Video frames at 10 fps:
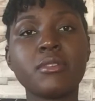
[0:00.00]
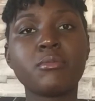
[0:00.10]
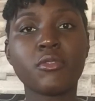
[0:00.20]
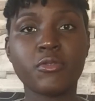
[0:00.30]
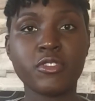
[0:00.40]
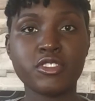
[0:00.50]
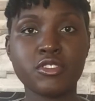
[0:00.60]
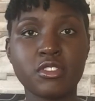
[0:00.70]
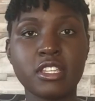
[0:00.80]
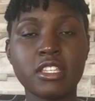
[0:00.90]

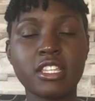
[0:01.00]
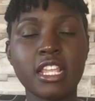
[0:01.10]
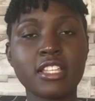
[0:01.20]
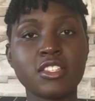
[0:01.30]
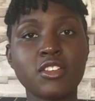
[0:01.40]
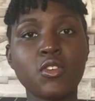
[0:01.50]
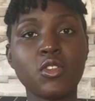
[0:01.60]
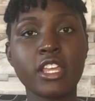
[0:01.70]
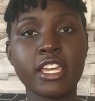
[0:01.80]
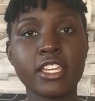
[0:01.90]
provision is in
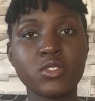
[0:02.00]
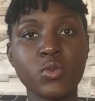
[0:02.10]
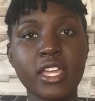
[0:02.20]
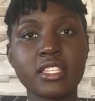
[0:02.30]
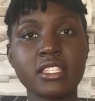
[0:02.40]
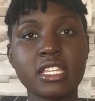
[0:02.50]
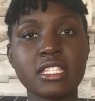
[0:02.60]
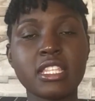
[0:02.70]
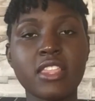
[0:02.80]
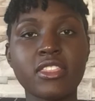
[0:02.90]
Article 8, where it
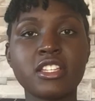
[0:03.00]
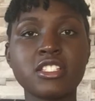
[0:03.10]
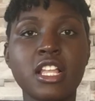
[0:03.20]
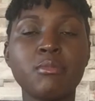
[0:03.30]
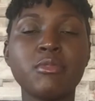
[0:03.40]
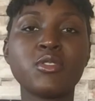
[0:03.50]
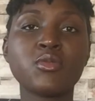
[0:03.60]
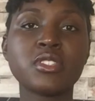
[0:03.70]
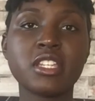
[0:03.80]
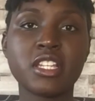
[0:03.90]
states that there shall be
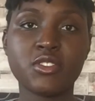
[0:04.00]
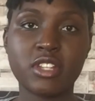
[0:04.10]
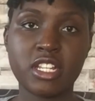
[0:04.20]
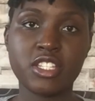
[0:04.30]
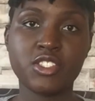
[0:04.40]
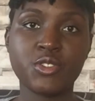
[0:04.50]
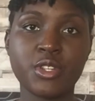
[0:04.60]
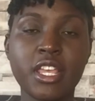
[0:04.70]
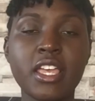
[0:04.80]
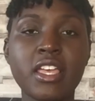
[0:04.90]
no state religion.